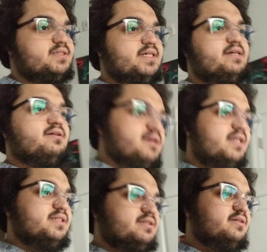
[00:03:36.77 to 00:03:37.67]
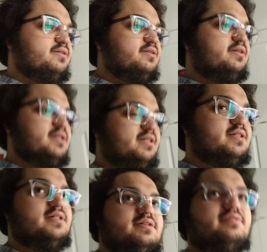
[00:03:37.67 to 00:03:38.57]
psychological
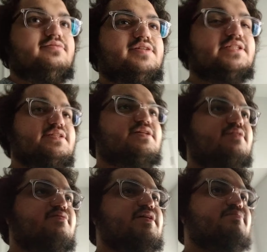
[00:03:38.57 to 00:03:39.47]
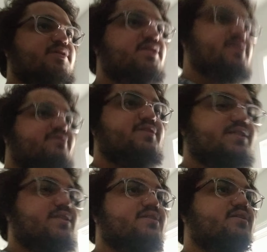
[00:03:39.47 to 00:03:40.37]
or physical, but mostly
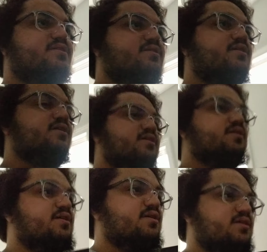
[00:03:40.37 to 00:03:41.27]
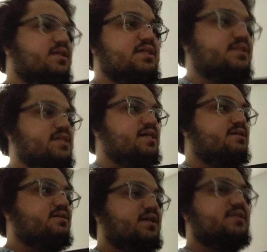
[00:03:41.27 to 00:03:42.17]
physical than
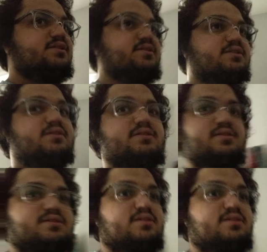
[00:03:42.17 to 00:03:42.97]
psychological.